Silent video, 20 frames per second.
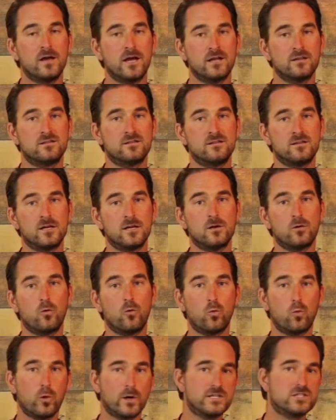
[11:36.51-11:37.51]
and seeing
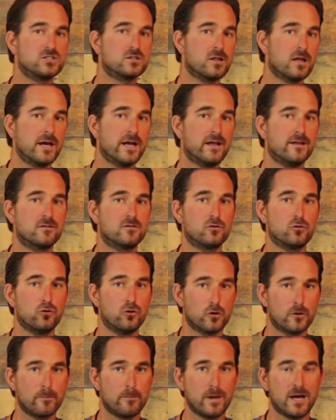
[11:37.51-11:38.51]
which lights
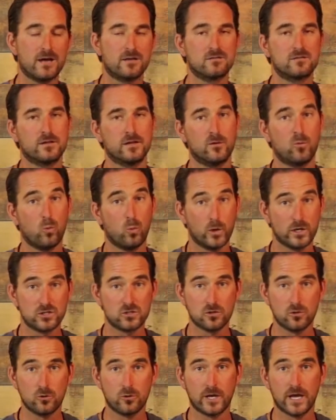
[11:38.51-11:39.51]
look best in
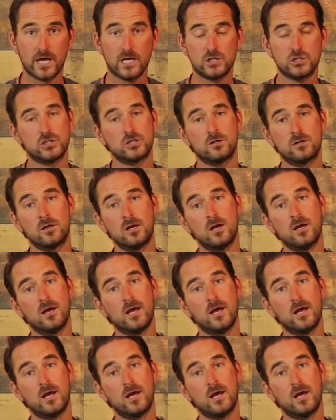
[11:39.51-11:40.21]
which location